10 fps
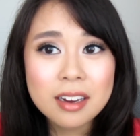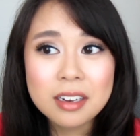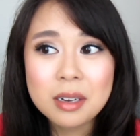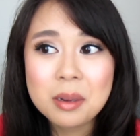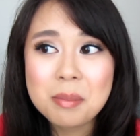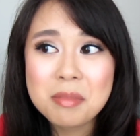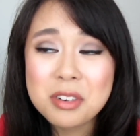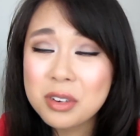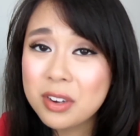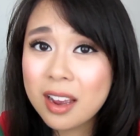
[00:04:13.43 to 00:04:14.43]

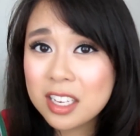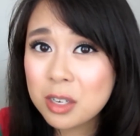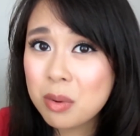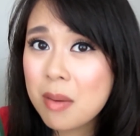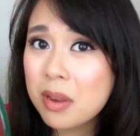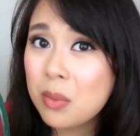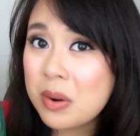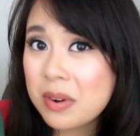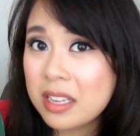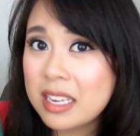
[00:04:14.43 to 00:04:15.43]
You guys could probably
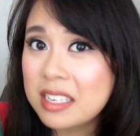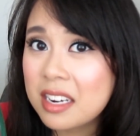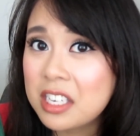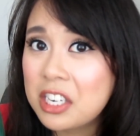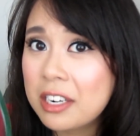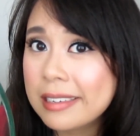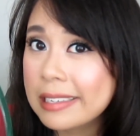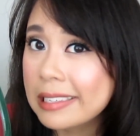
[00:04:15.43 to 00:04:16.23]
win one of these next year.